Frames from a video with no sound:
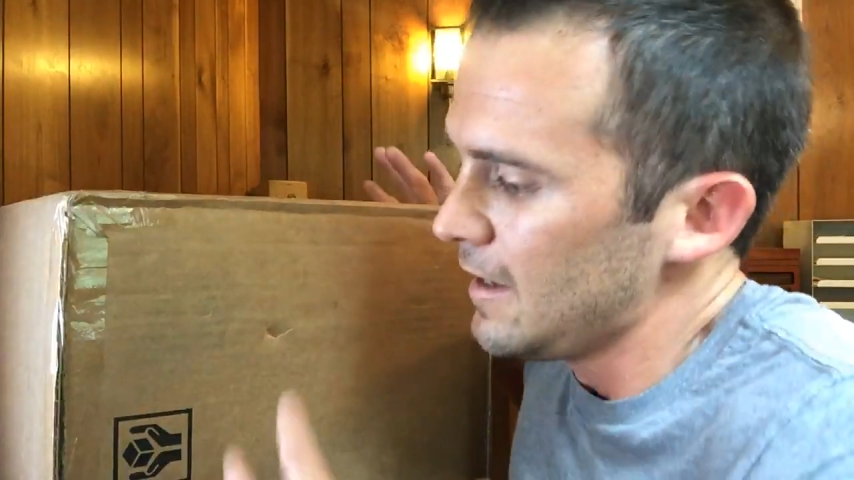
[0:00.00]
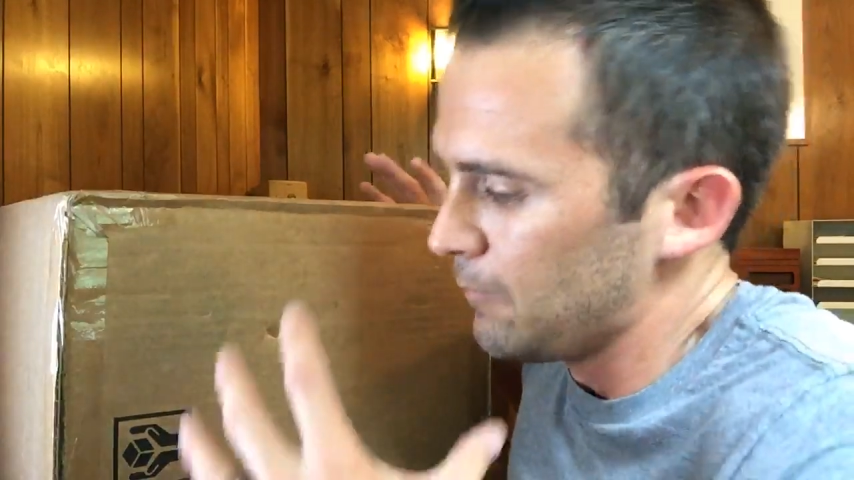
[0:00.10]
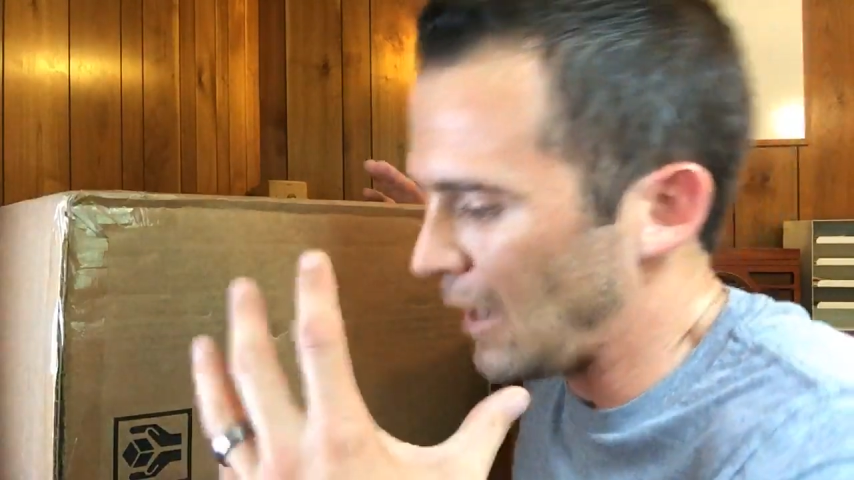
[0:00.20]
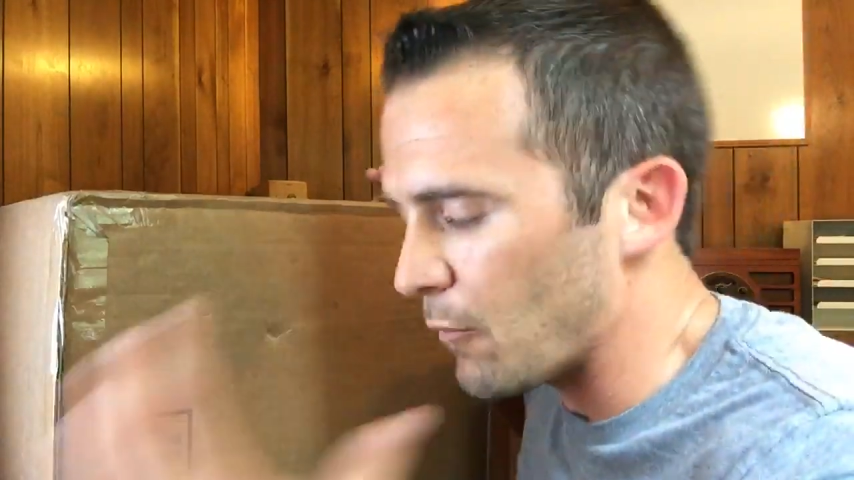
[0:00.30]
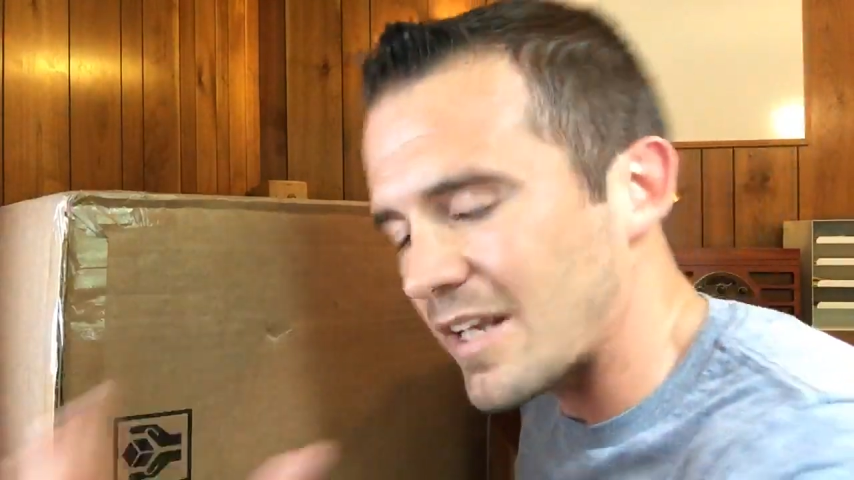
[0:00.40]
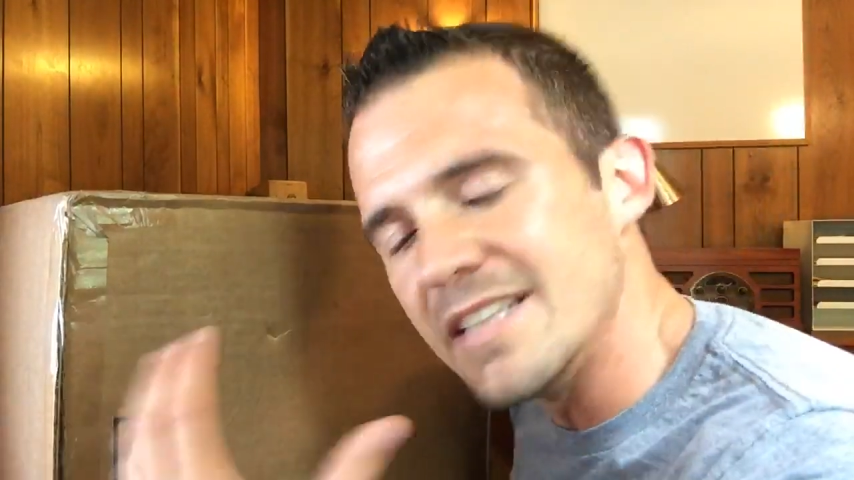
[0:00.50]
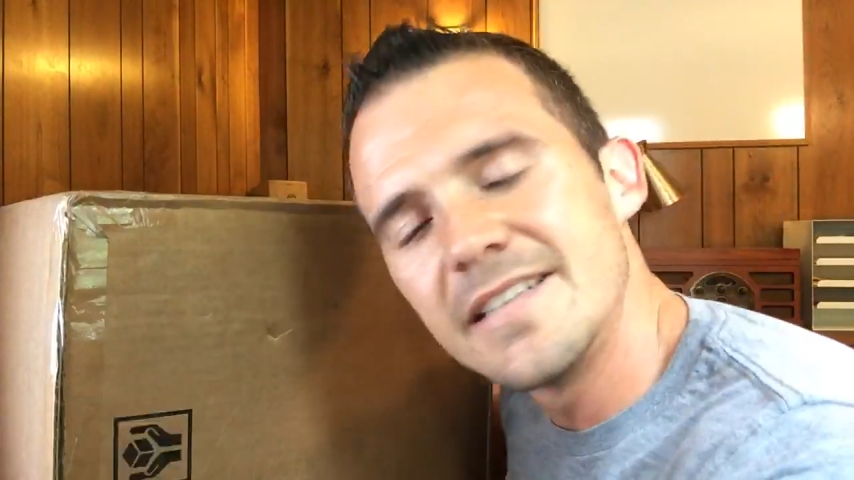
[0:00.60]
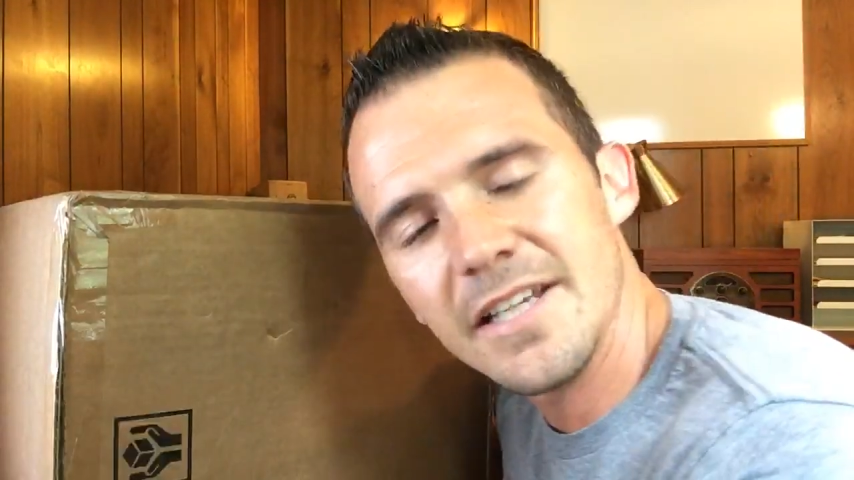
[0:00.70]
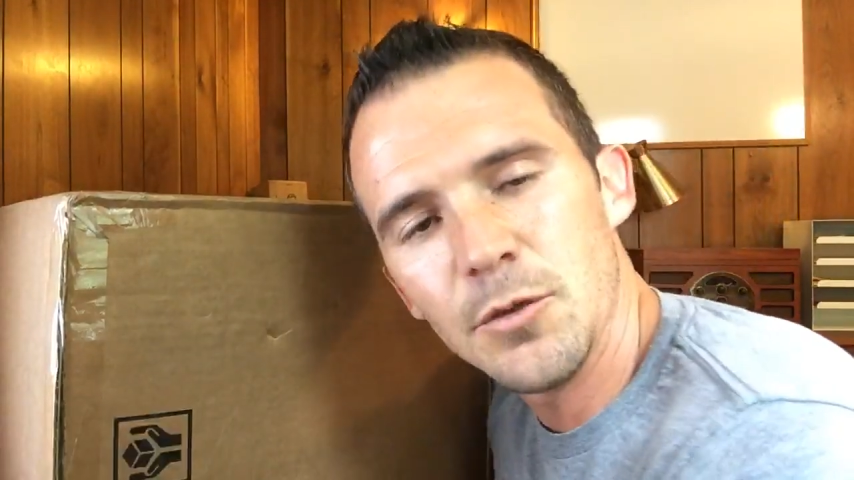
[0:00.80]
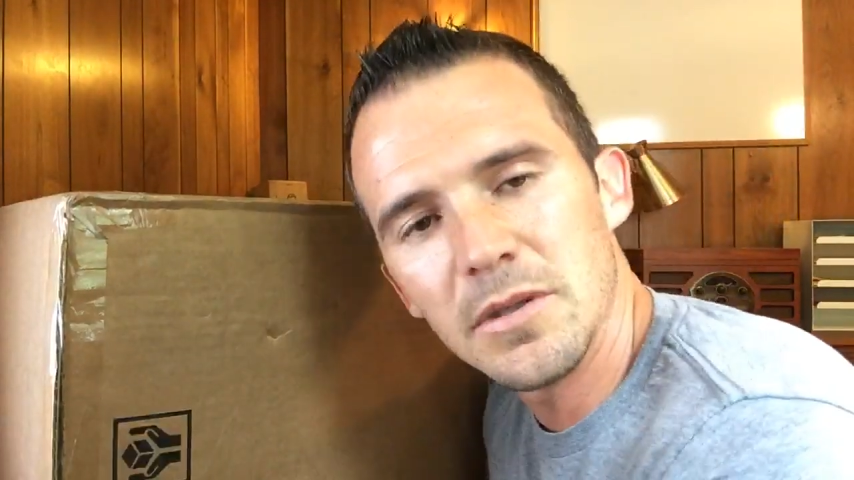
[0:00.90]
I want to
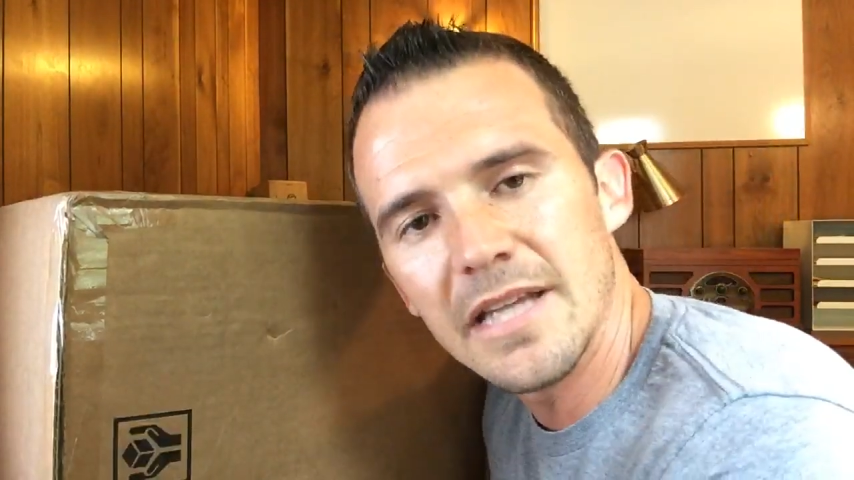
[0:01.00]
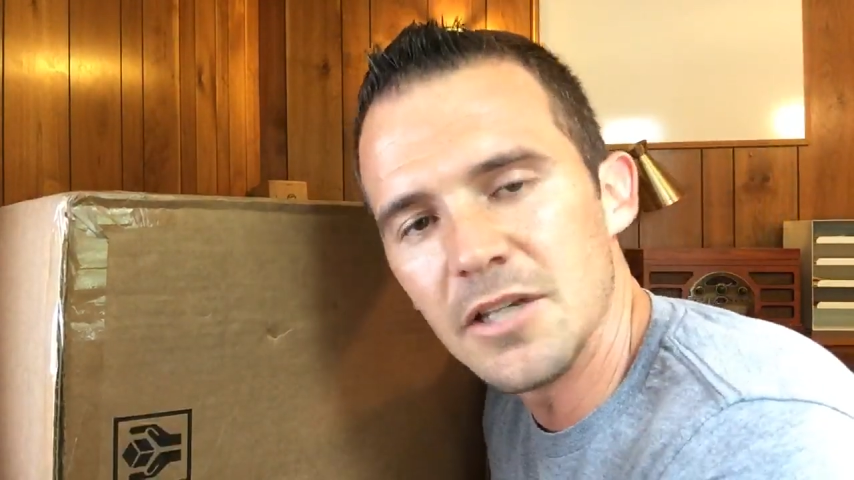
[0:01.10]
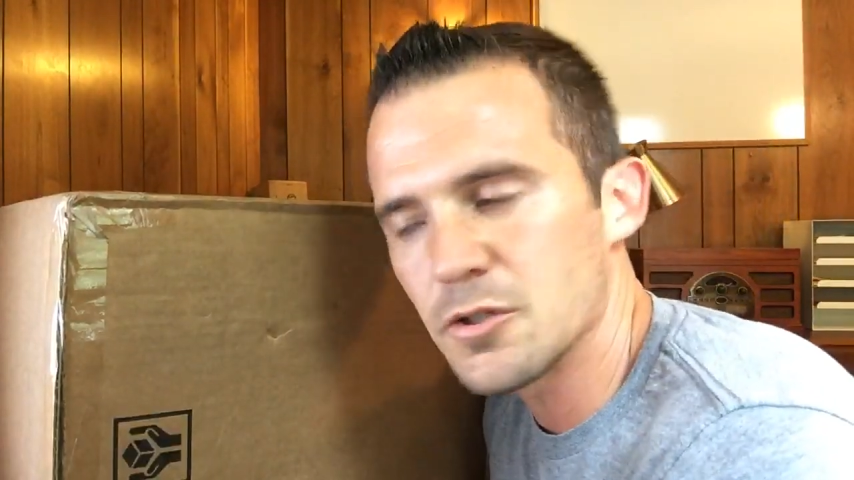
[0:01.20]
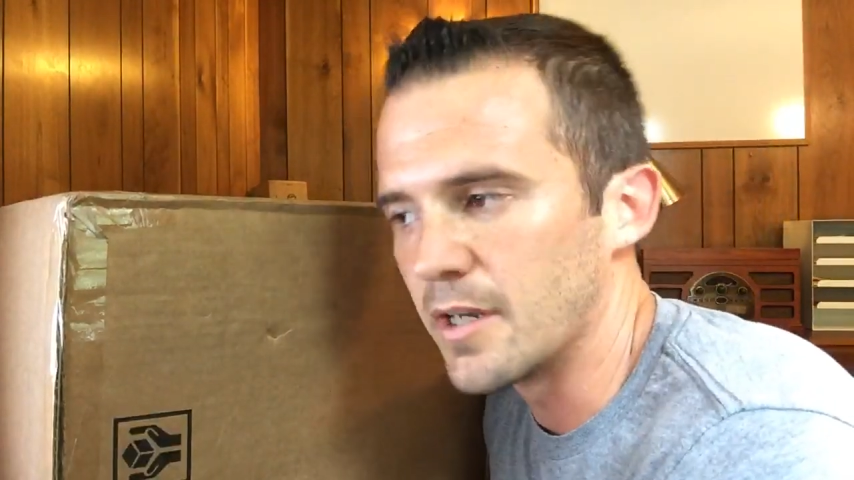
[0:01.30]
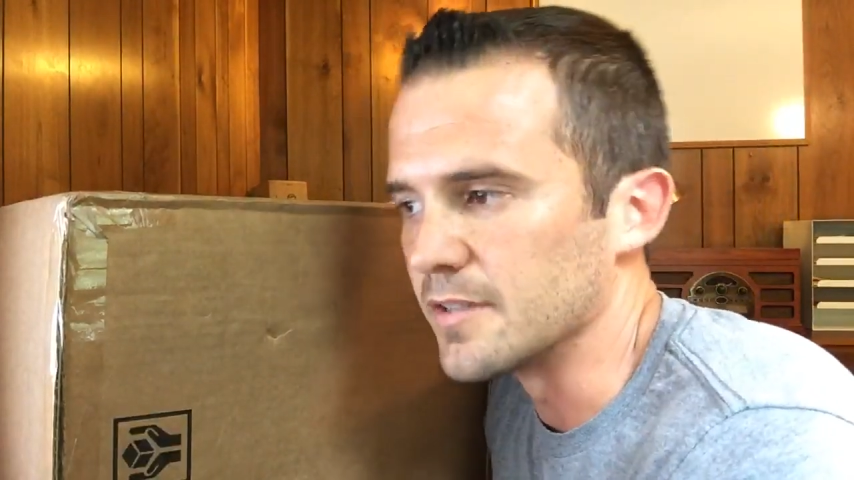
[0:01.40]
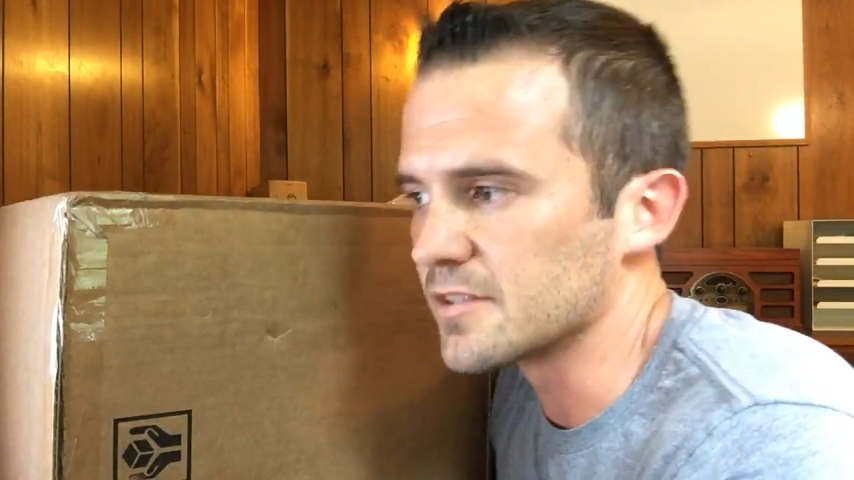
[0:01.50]
continue with that trend.